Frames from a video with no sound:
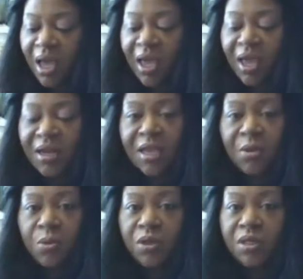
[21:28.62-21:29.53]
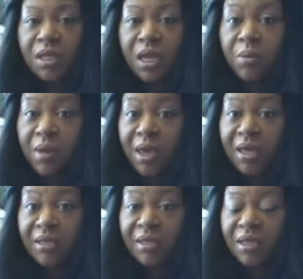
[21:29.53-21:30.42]
And it was a
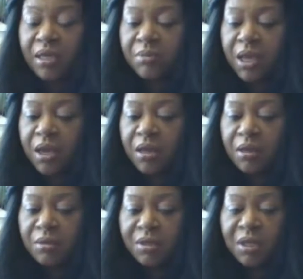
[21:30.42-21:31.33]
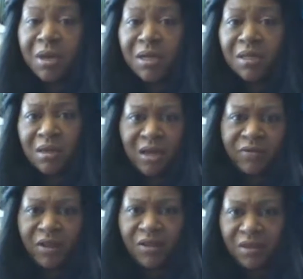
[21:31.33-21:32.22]
mess. And I'm like, somebody's going to have to
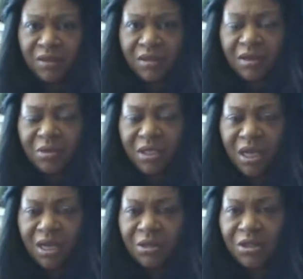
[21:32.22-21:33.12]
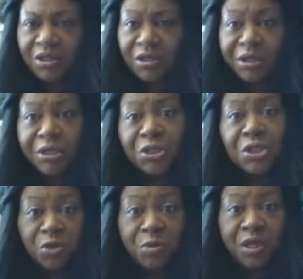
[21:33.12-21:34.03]
go to the dermatologist looking
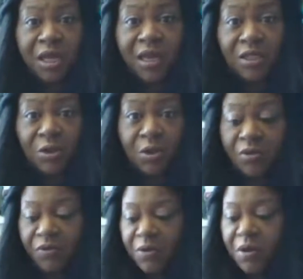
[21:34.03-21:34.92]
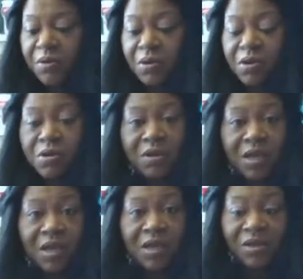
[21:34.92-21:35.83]
stupid like a 12-year-old girl
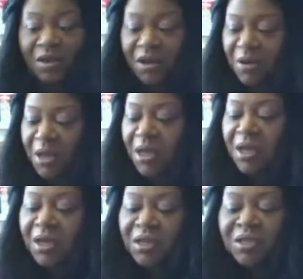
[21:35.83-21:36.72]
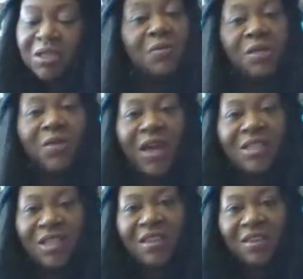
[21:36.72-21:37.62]
again, you know. Don't scratch
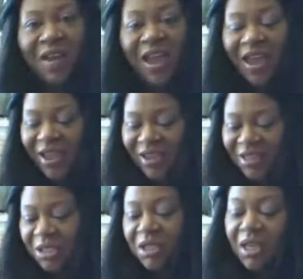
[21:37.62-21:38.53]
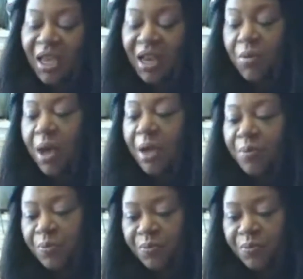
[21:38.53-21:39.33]
at the rash. Anyway,